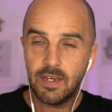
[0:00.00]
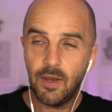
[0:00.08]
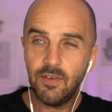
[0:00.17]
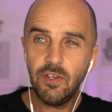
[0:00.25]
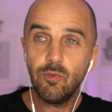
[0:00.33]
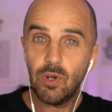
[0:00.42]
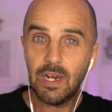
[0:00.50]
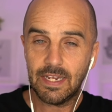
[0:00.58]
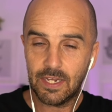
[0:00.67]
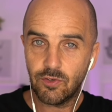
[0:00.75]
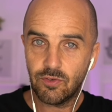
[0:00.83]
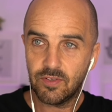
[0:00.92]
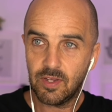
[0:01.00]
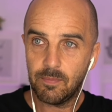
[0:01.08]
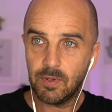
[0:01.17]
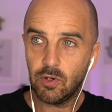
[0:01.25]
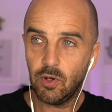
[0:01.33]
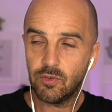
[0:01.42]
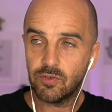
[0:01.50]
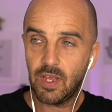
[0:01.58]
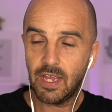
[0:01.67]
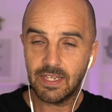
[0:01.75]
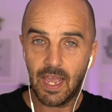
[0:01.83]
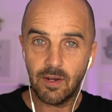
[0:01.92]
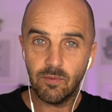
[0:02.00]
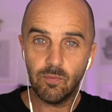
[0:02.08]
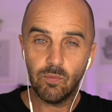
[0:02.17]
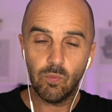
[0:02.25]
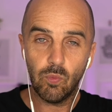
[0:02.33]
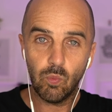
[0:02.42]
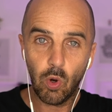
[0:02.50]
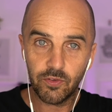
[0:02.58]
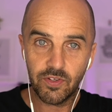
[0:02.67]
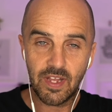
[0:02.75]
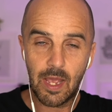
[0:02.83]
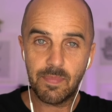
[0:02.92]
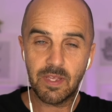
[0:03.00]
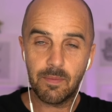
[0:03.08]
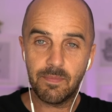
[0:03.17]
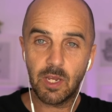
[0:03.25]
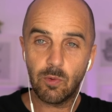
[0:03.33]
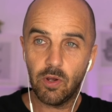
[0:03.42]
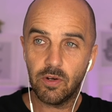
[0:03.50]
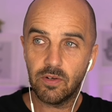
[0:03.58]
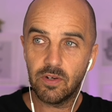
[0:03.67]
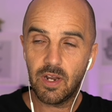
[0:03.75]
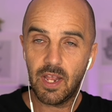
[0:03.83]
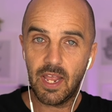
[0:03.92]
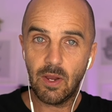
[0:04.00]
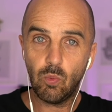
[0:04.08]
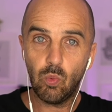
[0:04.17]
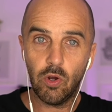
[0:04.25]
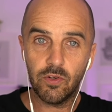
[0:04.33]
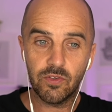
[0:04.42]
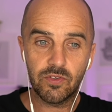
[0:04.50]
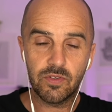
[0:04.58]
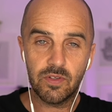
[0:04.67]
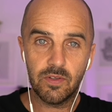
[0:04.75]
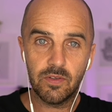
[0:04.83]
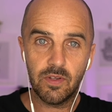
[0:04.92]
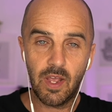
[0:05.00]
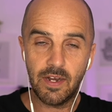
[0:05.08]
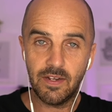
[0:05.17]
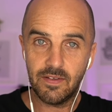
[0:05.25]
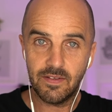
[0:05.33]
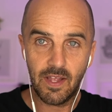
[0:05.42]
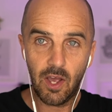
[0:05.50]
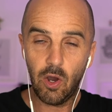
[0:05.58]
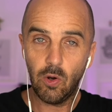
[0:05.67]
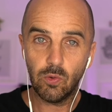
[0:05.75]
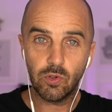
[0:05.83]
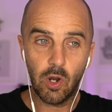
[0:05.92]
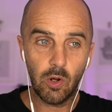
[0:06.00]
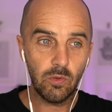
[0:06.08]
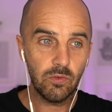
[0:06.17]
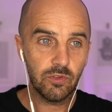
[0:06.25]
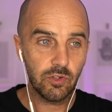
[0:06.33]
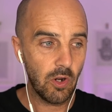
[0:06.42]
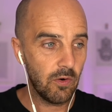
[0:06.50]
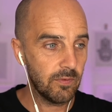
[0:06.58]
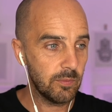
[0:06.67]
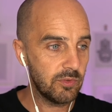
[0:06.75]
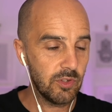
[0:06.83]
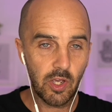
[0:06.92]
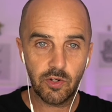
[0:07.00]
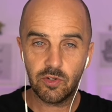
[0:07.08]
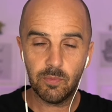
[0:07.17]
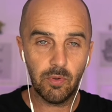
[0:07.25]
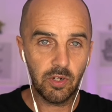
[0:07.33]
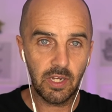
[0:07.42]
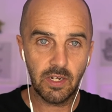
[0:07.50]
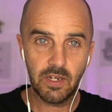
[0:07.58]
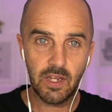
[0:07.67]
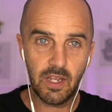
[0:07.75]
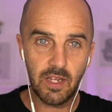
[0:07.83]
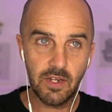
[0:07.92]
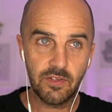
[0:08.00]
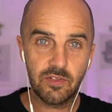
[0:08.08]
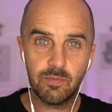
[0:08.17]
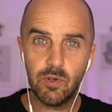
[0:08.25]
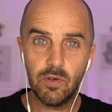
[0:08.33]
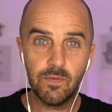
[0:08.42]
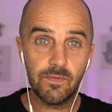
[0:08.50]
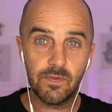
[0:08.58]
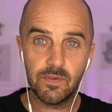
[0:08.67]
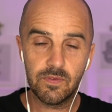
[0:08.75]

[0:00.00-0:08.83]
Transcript: Now, this is really interesting because, again, what does Airbnb want? It wants, and this is their whole goal, to go from search to booking in a smooth,